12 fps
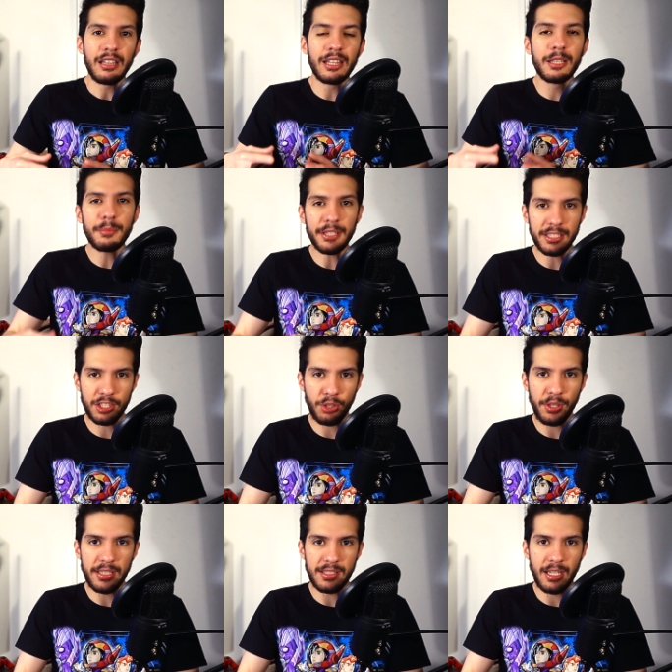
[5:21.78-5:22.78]
limited
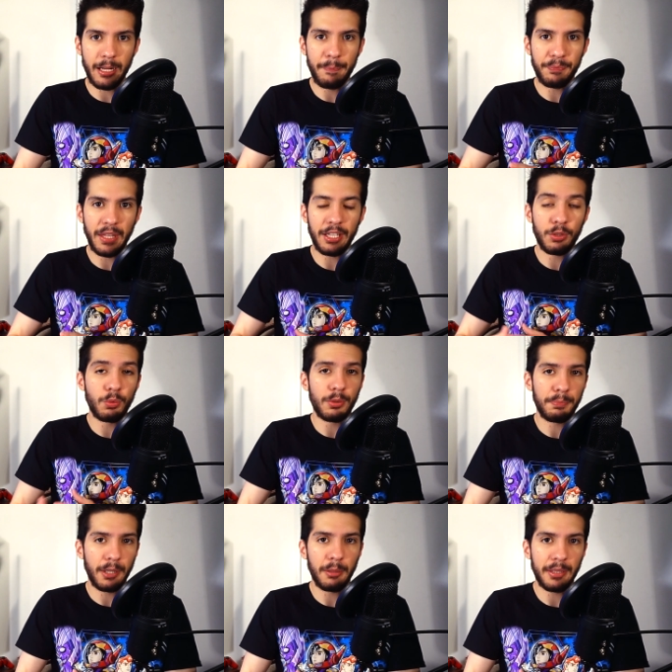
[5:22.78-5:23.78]
screen time that you were
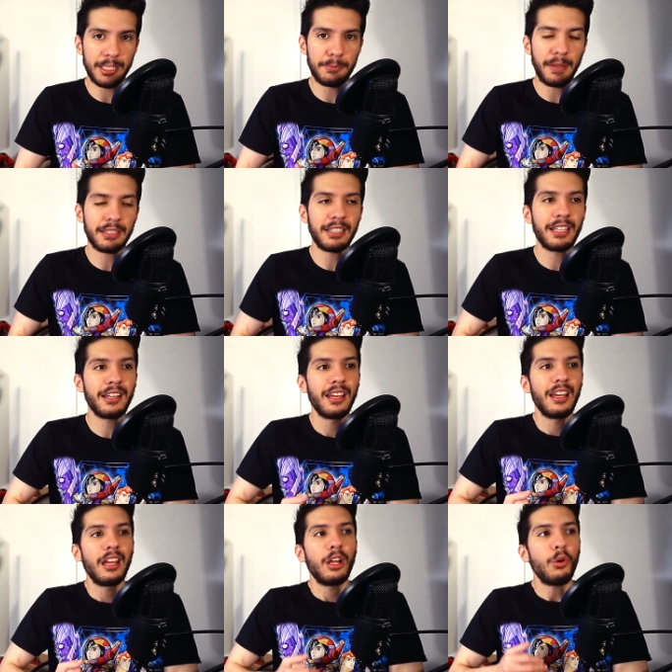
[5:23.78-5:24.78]
probably expecting.
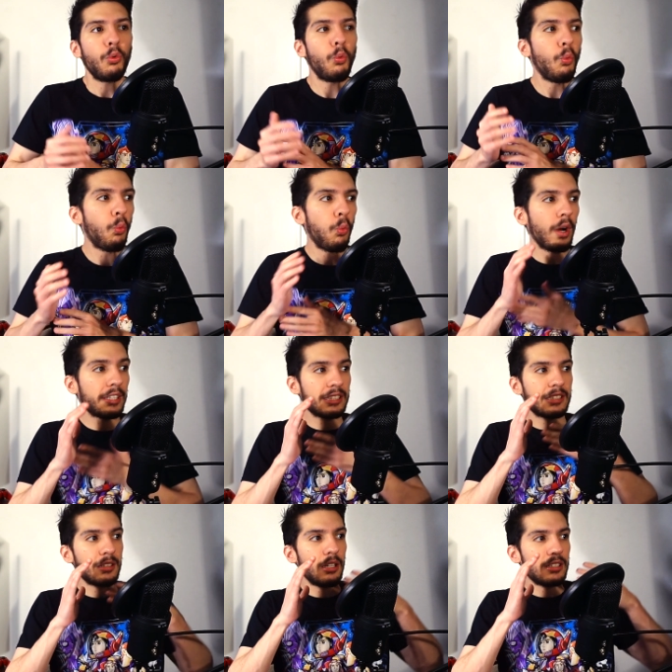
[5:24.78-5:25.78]
What
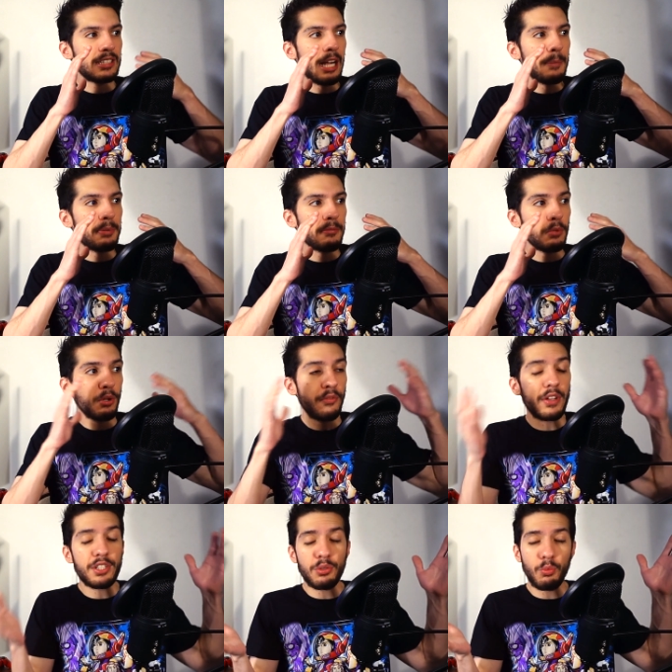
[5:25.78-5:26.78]
type of
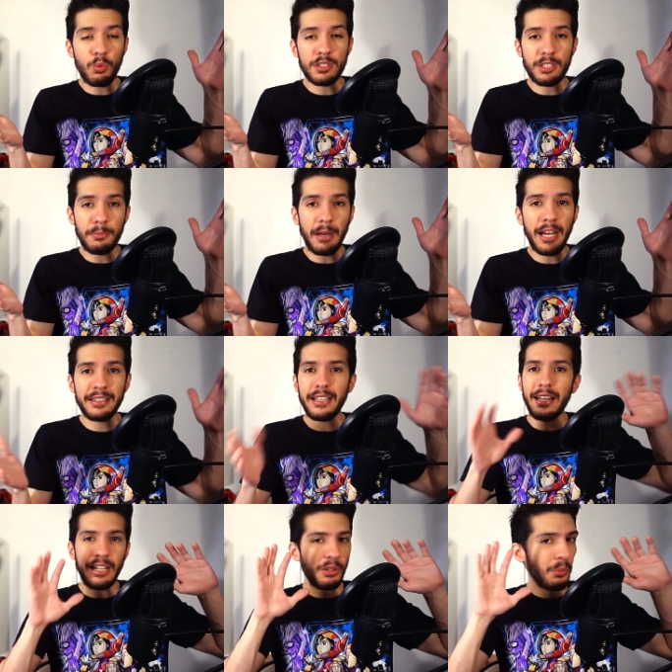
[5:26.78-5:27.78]
motivation was there behind
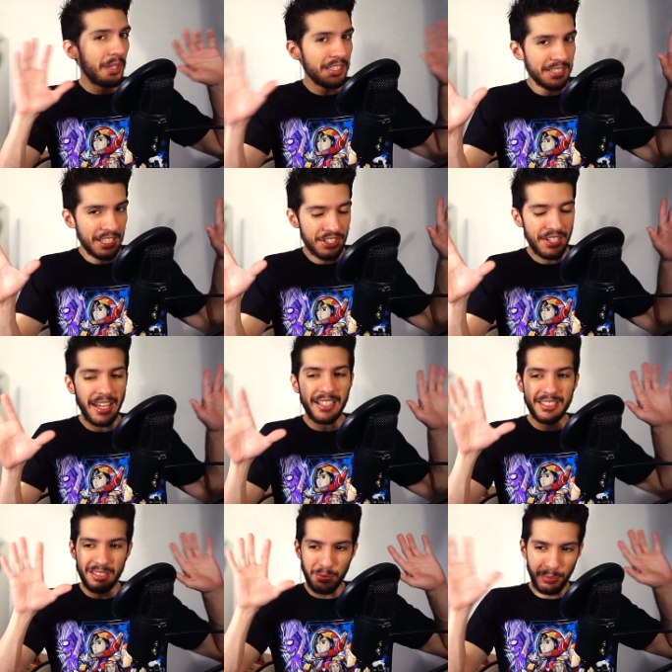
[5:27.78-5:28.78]
that? I don't want to touch
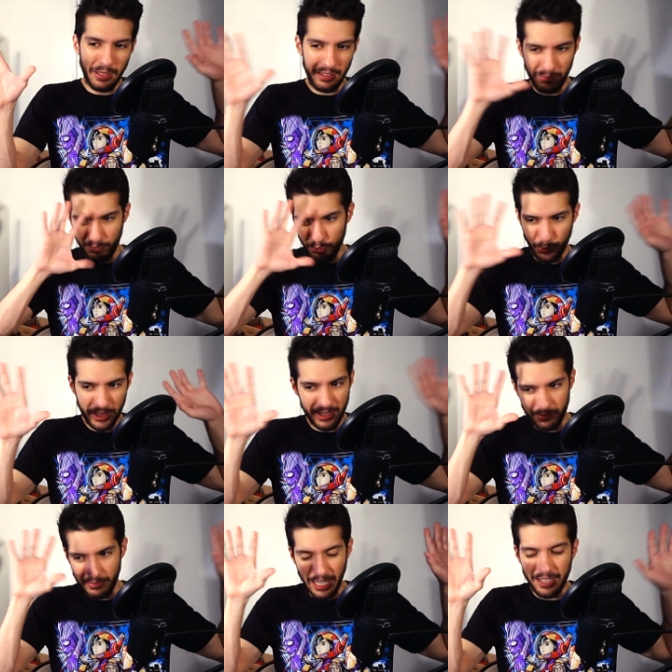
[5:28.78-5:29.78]
that with
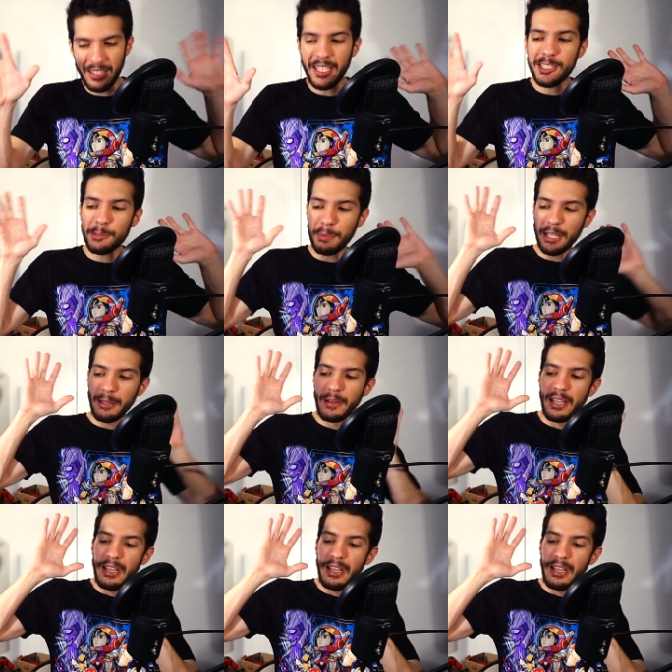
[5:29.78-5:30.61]
recent headlines, but